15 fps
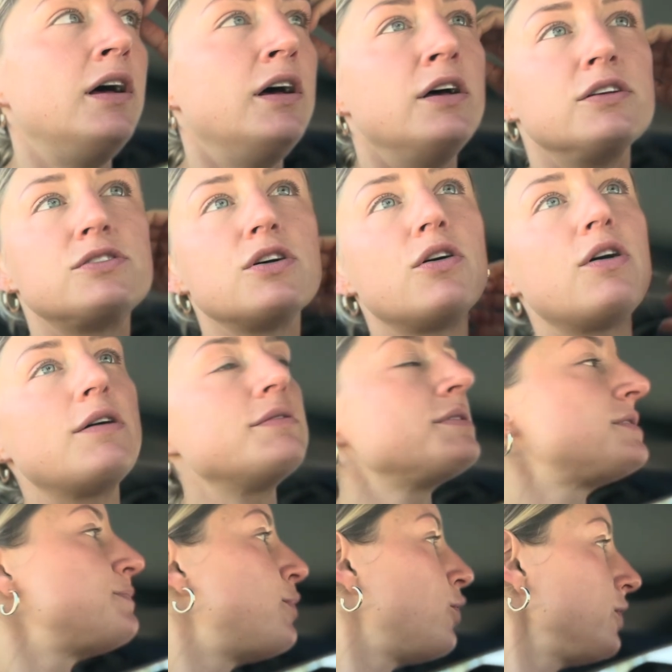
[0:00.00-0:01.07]
So I
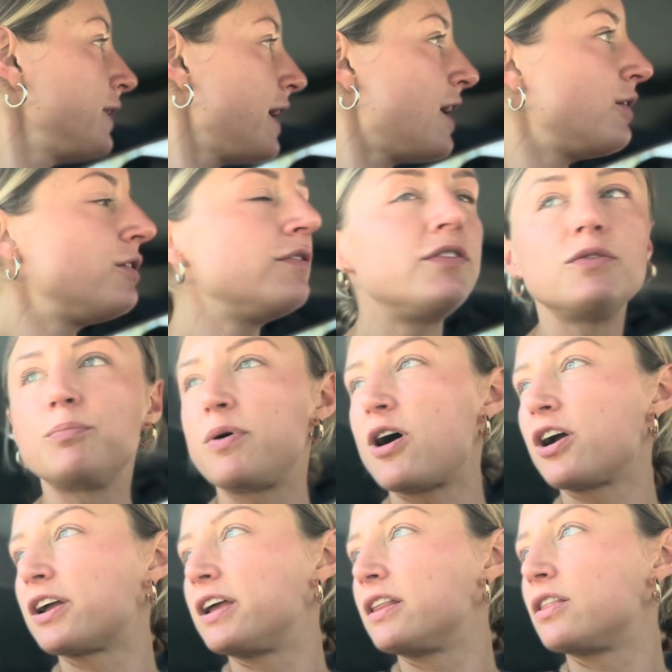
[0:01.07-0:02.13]
was pulling out of a
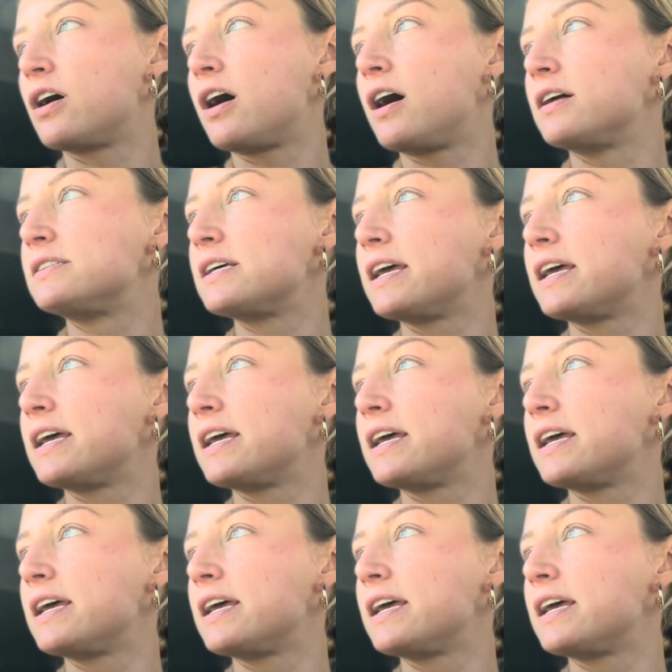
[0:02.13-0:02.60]
parking lot,